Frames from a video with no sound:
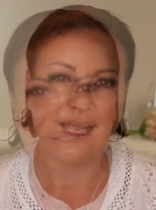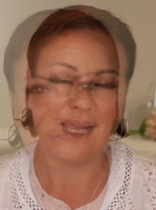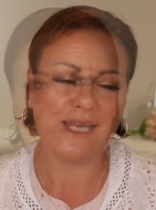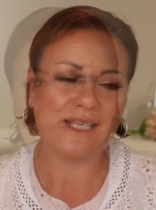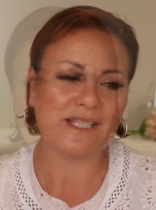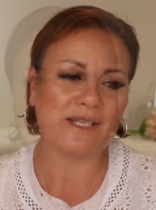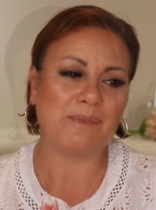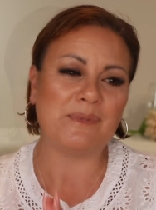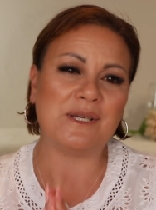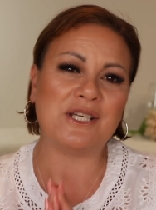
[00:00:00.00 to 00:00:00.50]

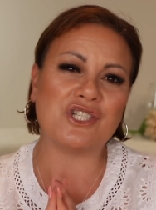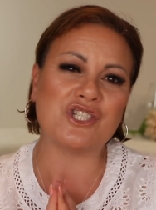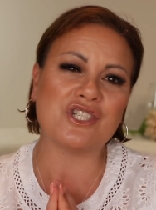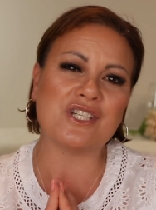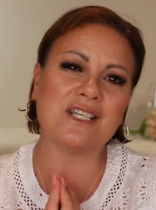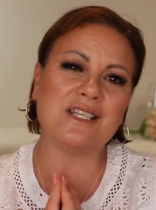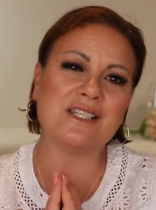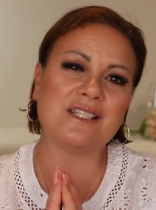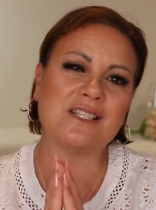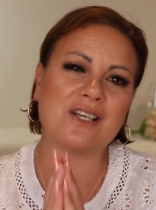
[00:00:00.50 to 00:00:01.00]
As I
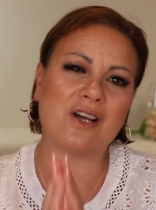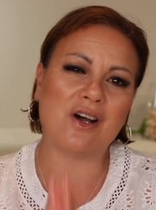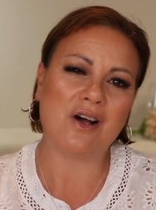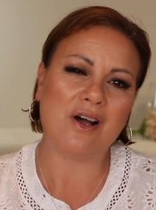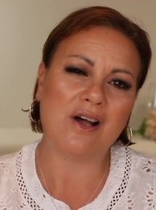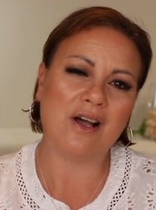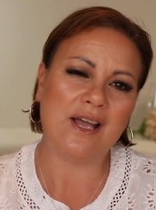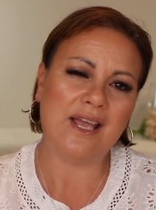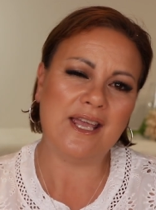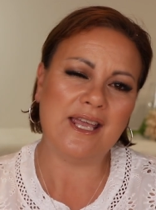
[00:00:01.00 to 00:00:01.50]
mentioned,
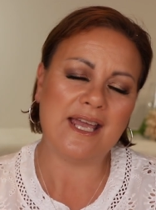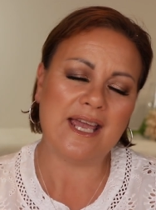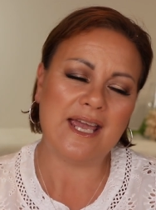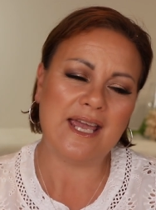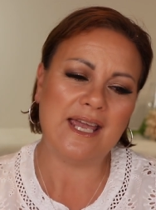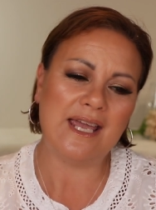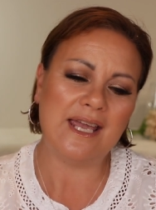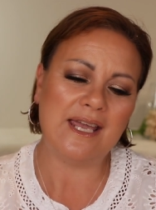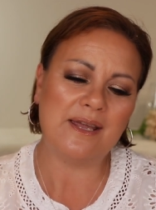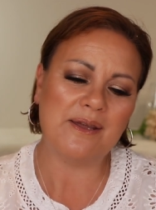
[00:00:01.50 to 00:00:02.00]
I
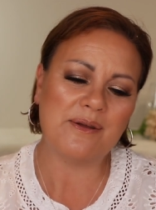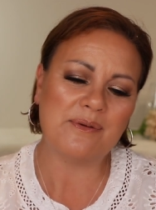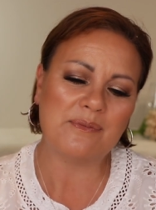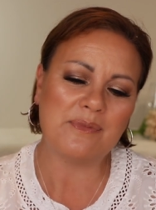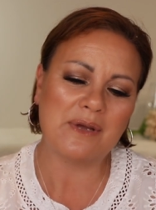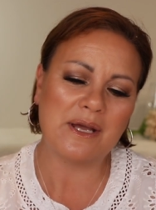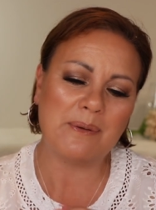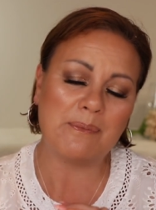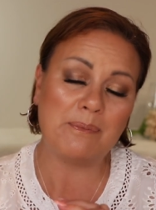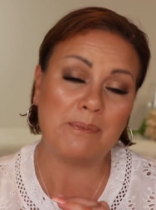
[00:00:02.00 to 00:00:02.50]

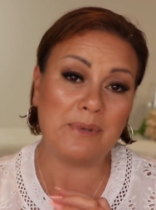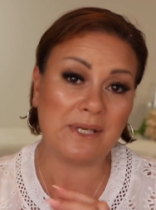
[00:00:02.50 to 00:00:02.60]
am